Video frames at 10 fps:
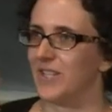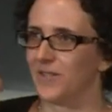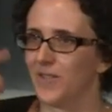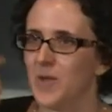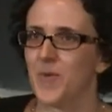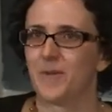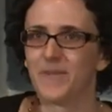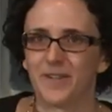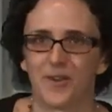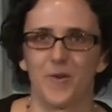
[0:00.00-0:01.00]
There's light bulbs
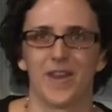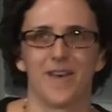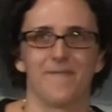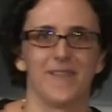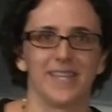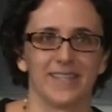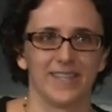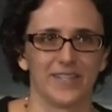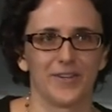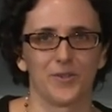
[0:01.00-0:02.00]
that are going off as they
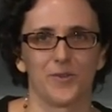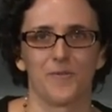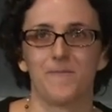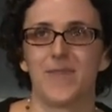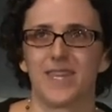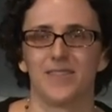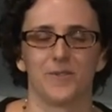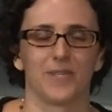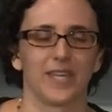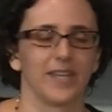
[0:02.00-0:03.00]
start sort of making
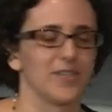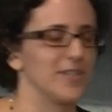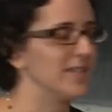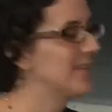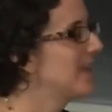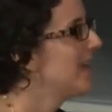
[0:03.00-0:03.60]
those connections.